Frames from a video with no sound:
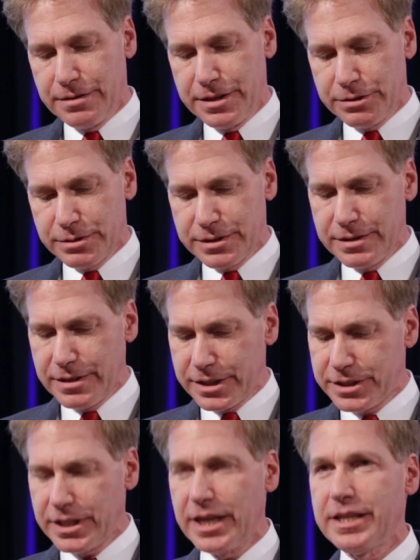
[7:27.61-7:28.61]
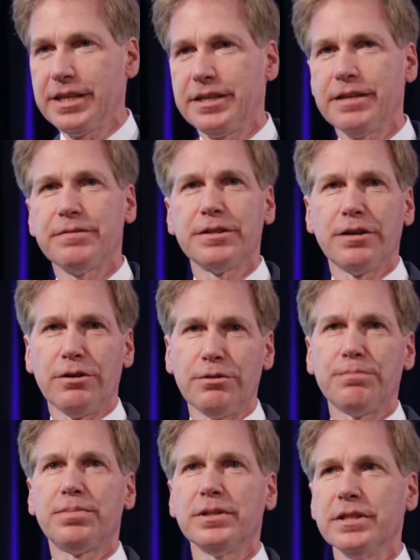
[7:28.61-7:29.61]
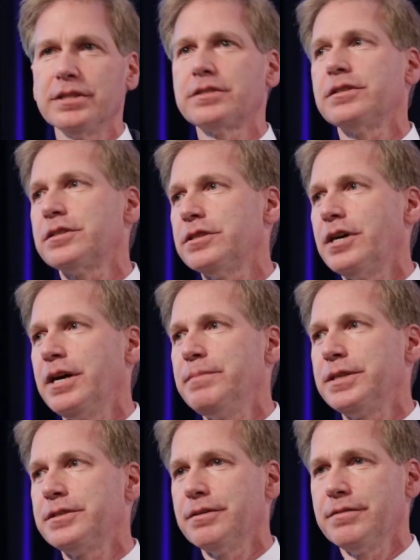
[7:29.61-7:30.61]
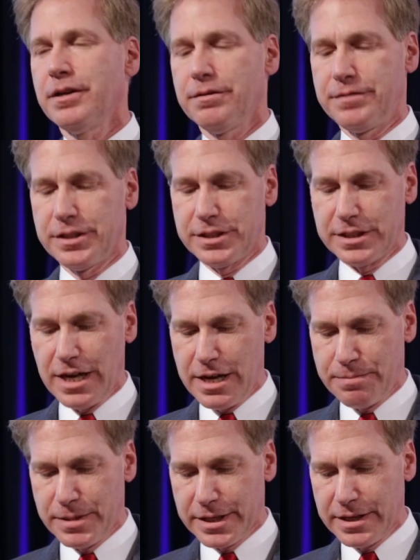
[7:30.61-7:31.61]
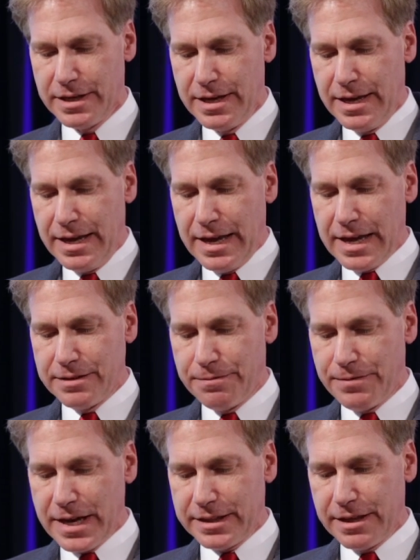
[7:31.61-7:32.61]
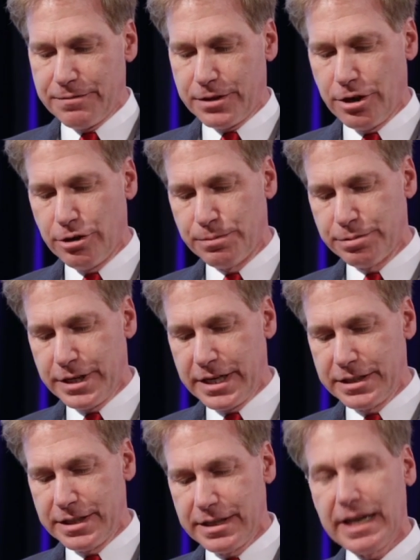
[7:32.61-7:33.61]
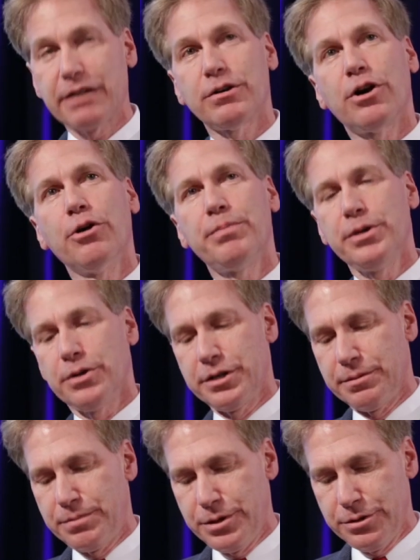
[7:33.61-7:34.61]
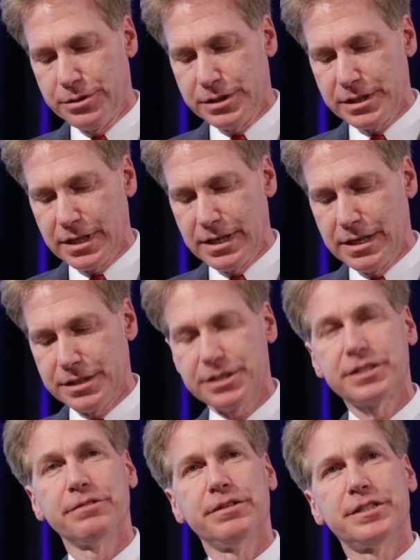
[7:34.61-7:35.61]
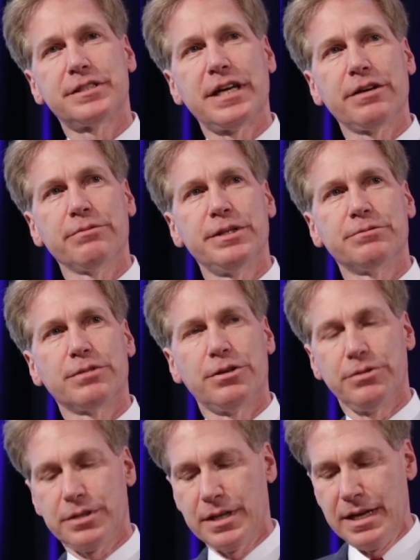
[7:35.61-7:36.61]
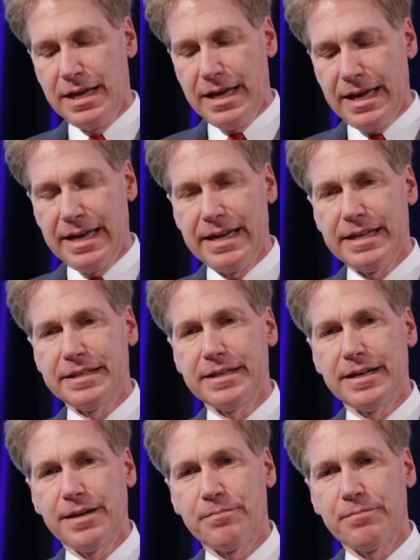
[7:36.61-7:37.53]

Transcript: this was exciting given the whole political climate of this topic. And in fact, they've co-branded our opioid abuse series that we wrote, and